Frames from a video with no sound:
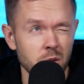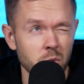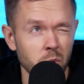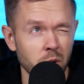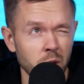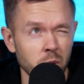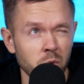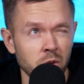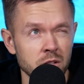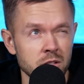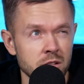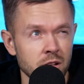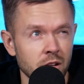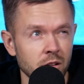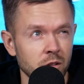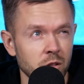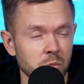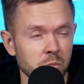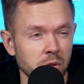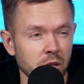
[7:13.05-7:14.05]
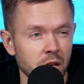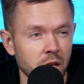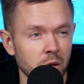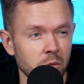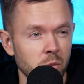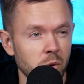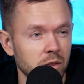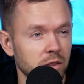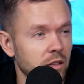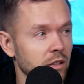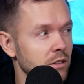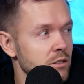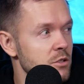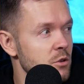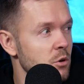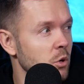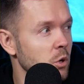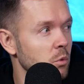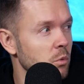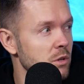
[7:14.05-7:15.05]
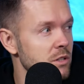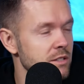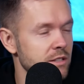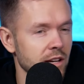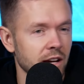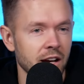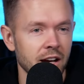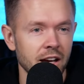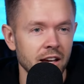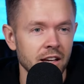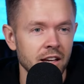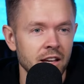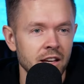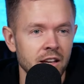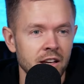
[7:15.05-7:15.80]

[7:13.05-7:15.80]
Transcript: 21 seconds to play when the score was tied.